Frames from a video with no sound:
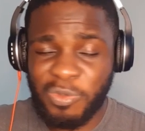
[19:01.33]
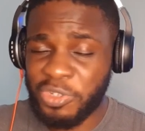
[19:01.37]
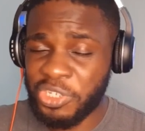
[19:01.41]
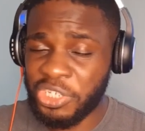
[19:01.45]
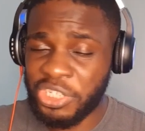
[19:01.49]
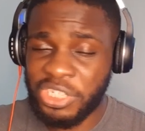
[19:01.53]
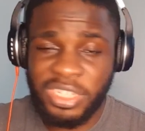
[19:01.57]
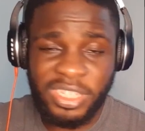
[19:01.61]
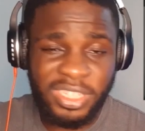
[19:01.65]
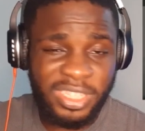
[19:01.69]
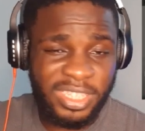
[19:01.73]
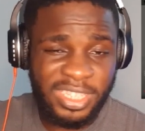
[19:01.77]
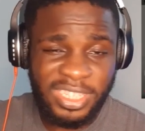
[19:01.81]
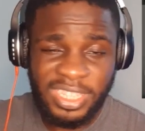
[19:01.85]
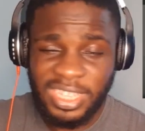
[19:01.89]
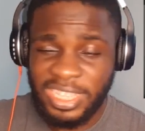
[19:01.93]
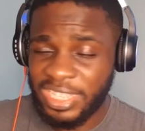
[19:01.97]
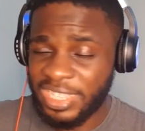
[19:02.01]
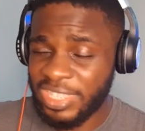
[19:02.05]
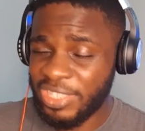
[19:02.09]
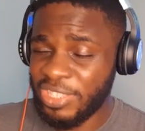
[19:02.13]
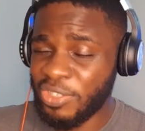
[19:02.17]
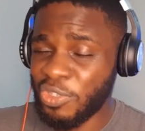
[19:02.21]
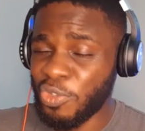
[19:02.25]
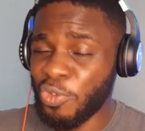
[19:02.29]
shit,
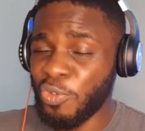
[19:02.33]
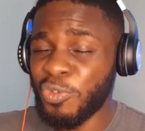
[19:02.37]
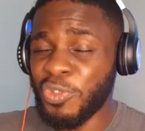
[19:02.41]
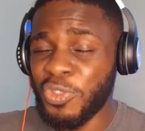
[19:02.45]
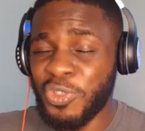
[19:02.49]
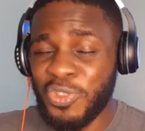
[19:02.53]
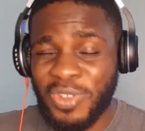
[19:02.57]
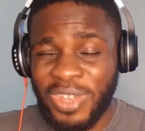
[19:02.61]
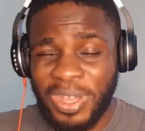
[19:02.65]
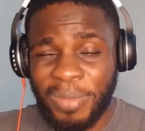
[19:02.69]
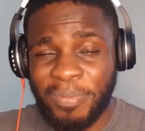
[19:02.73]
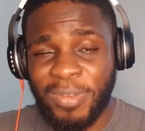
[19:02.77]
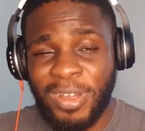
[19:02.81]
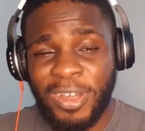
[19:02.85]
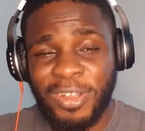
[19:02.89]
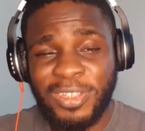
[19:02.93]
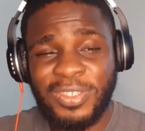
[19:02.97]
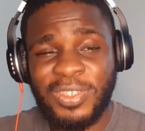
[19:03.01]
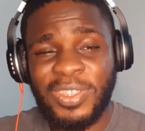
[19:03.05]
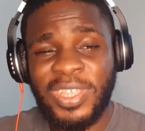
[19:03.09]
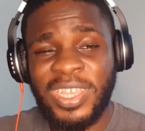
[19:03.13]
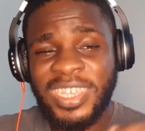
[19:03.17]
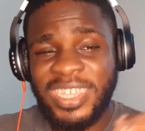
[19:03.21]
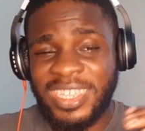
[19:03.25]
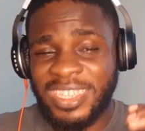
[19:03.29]
told you about
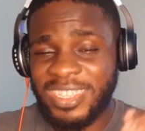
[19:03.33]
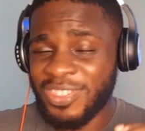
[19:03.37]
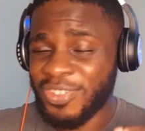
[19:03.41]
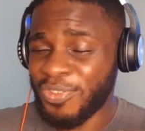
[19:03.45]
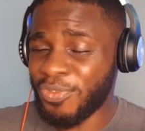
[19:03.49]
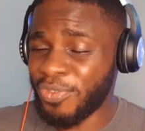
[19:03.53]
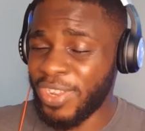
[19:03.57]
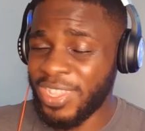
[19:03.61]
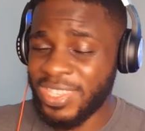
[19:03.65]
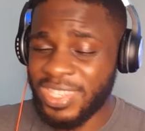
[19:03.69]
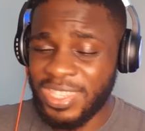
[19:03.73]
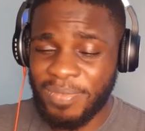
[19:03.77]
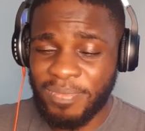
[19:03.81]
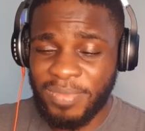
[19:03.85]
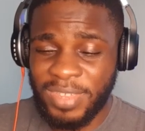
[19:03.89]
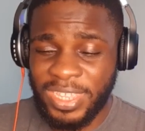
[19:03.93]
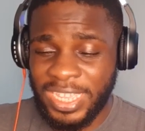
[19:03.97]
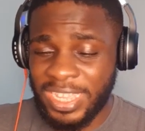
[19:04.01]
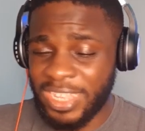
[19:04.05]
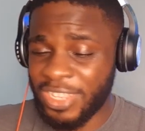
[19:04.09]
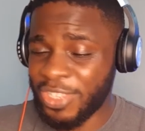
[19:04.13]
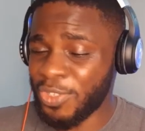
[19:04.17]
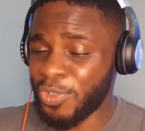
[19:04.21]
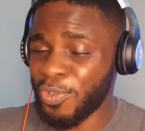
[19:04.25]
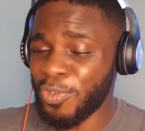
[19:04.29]
his resume
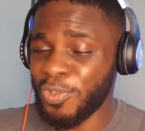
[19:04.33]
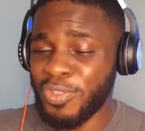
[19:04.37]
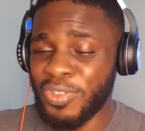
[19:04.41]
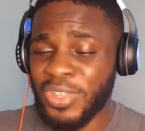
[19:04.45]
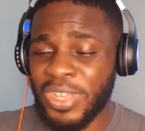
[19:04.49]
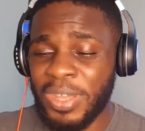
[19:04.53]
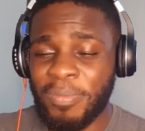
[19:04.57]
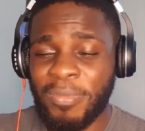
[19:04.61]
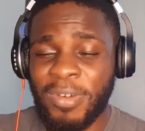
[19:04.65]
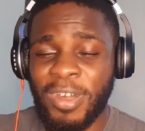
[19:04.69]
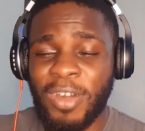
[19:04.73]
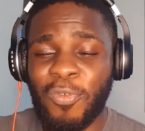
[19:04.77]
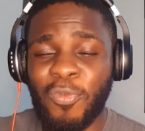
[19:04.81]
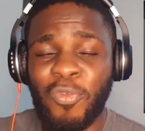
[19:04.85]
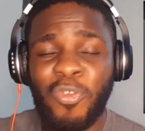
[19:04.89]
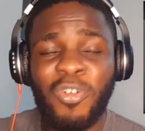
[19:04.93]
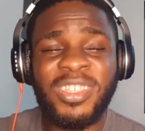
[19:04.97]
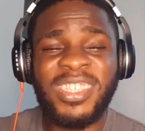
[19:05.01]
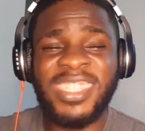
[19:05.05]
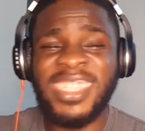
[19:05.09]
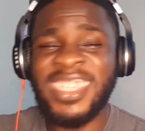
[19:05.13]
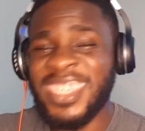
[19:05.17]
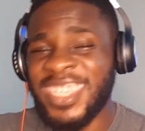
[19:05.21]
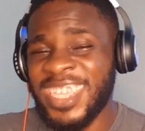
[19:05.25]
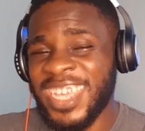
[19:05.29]
and told you about
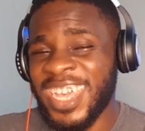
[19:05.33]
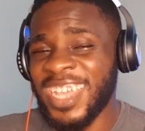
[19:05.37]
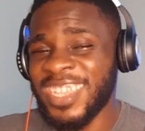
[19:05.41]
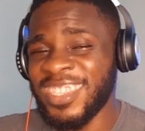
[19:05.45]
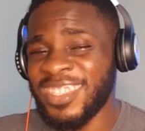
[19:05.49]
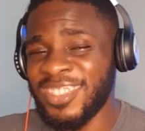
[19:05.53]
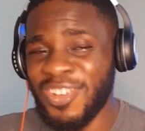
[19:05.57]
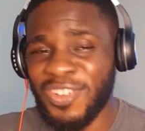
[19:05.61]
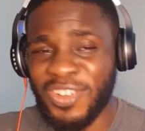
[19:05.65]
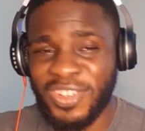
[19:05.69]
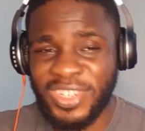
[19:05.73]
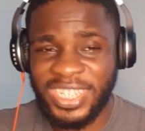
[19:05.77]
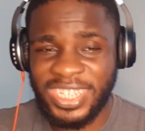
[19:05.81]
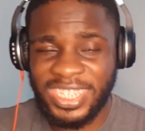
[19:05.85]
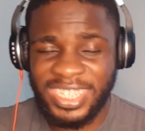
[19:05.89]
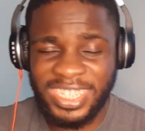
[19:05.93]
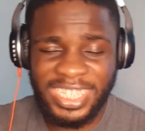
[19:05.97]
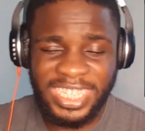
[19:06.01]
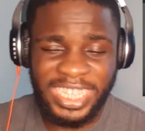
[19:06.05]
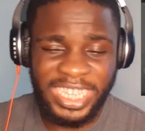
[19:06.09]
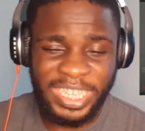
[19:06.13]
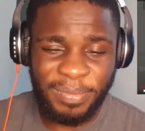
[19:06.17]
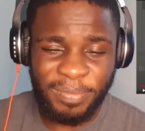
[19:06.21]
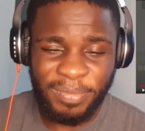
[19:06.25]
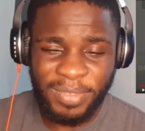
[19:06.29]
what he has done in the
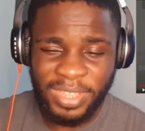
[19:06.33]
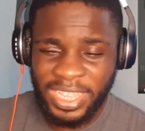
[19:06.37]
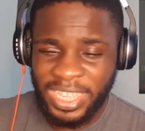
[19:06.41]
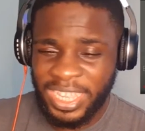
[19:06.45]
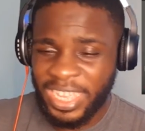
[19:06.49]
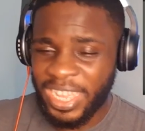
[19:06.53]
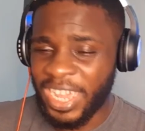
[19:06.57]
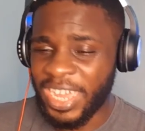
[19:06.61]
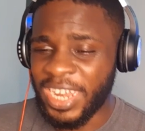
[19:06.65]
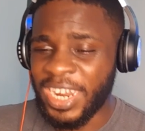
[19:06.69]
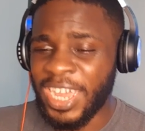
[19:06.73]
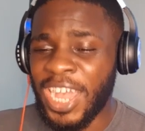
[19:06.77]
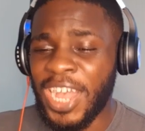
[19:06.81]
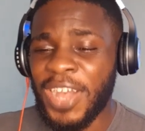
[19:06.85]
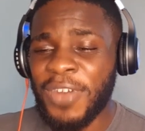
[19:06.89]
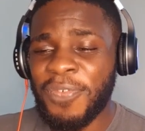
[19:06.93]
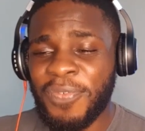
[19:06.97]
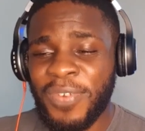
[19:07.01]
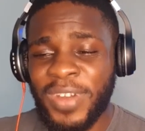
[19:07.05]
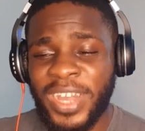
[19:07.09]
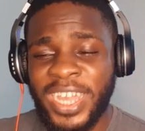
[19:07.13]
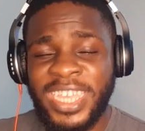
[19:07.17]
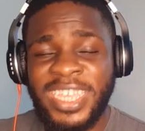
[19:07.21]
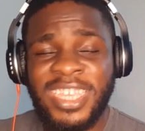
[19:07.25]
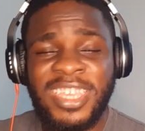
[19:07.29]
game and how
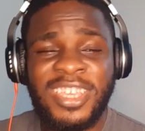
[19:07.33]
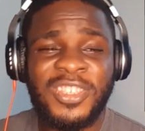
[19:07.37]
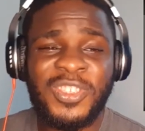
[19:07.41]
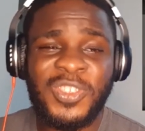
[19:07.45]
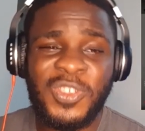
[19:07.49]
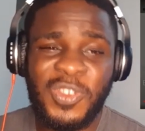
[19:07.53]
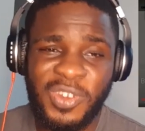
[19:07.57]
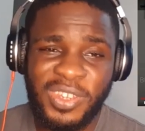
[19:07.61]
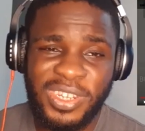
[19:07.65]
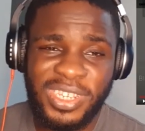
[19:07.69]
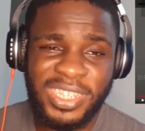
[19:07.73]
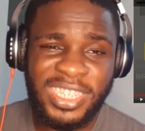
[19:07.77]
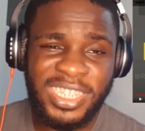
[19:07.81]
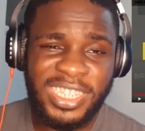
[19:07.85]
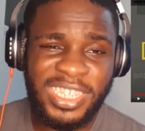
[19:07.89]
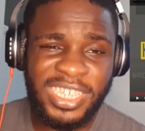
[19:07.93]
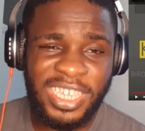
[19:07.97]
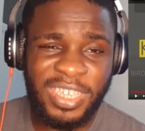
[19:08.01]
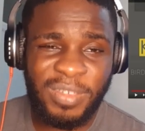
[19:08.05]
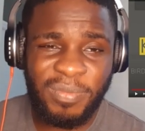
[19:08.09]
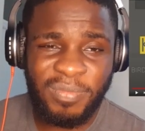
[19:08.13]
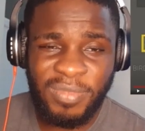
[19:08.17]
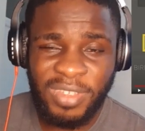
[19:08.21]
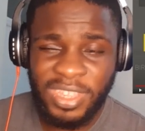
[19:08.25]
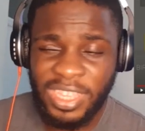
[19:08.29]
far he has gone in the
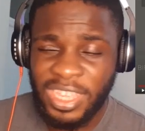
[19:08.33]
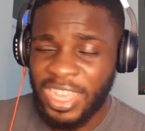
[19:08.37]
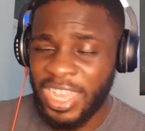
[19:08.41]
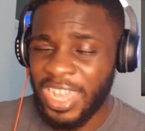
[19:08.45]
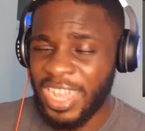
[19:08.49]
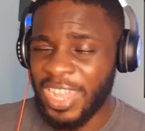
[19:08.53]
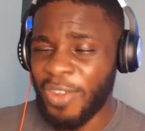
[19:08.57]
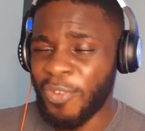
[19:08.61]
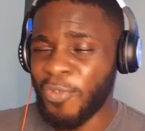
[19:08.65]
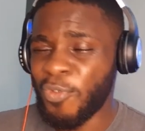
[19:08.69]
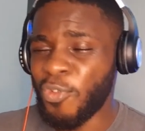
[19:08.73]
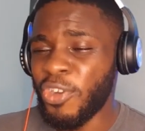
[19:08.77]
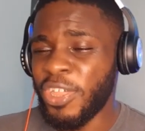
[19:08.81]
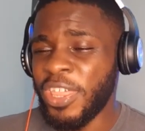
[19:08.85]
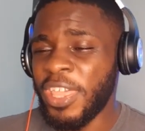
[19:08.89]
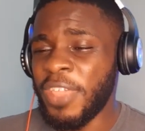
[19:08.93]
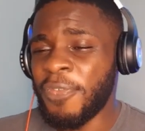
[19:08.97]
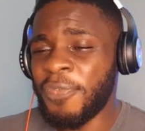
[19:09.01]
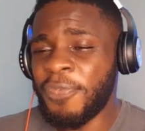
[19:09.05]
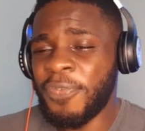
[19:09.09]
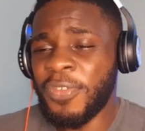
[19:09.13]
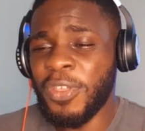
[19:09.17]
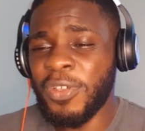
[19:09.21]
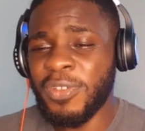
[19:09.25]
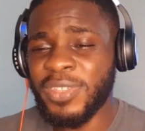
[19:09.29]
game and what it
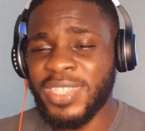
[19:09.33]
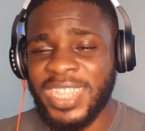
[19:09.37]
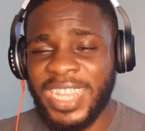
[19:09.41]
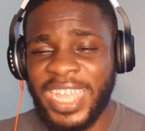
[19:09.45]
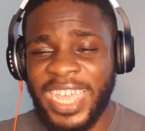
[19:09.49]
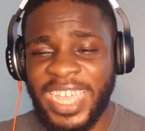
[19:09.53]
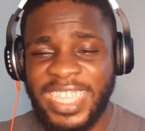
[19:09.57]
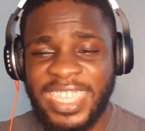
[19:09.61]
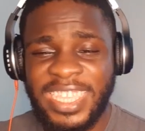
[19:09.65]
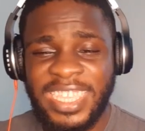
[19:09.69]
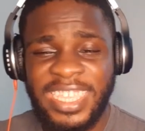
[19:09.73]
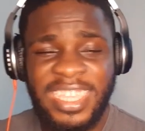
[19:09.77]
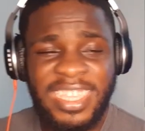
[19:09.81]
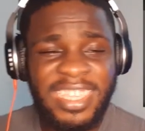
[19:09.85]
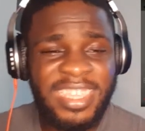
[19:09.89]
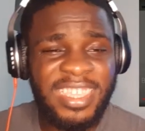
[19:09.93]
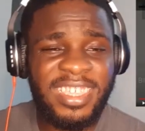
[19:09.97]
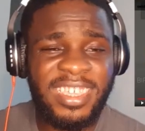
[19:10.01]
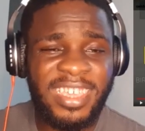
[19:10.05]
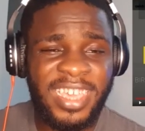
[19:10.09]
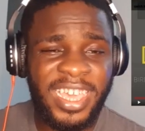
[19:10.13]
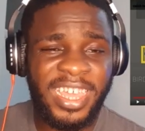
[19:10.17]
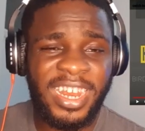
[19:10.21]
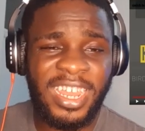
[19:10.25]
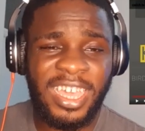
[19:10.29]
feels like he
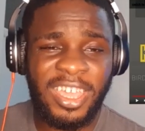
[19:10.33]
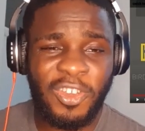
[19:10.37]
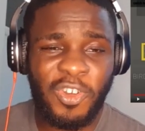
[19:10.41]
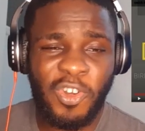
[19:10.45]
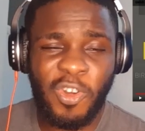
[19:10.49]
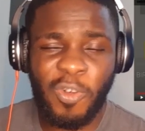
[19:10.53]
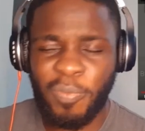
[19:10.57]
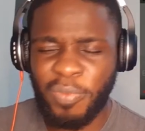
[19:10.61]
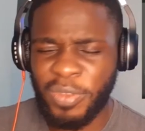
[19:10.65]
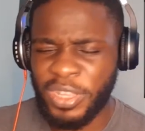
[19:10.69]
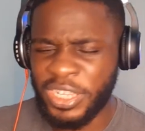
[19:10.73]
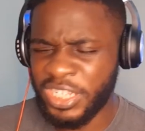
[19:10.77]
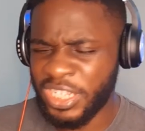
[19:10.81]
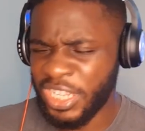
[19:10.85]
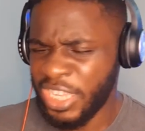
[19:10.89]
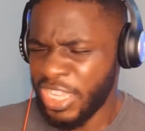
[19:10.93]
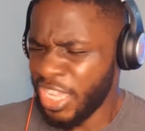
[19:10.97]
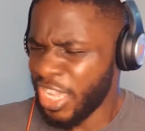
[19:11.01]
can accomplish,